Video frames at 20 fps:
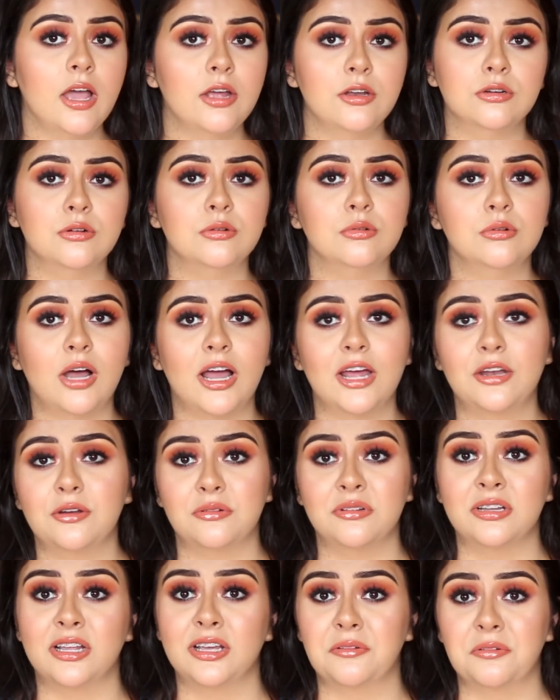I
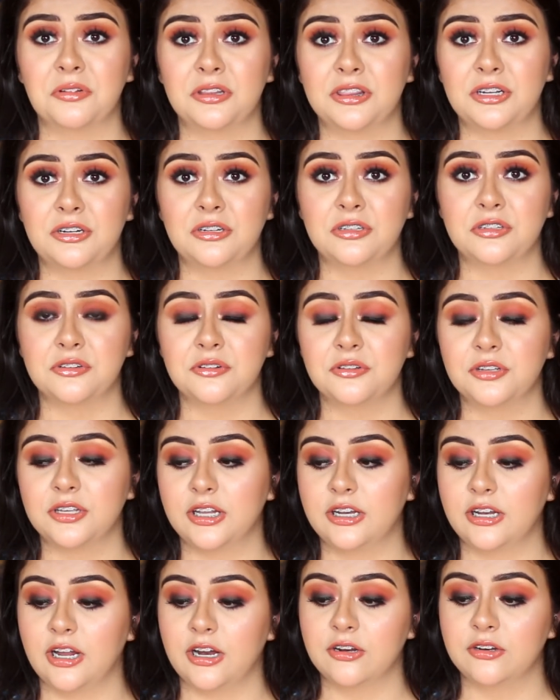don't like what they're
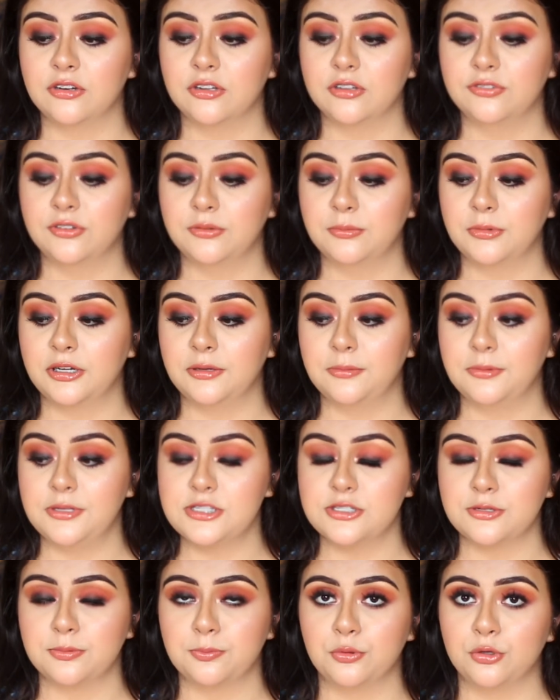doing, and I don't know if I'm gonna be
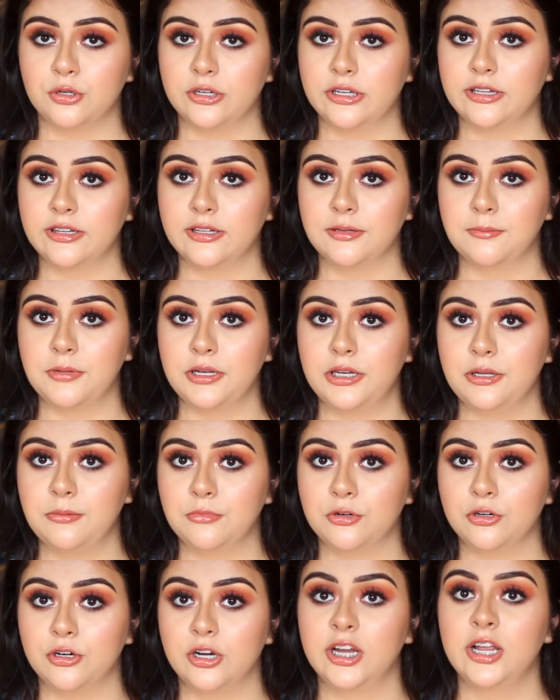supporting them
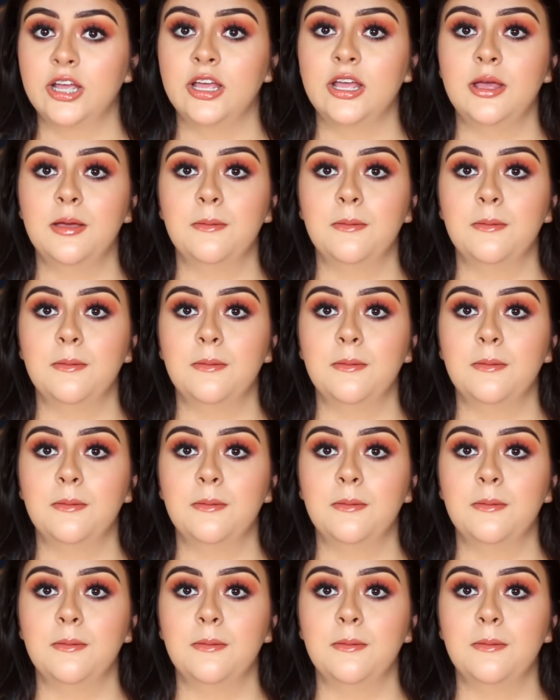anymore.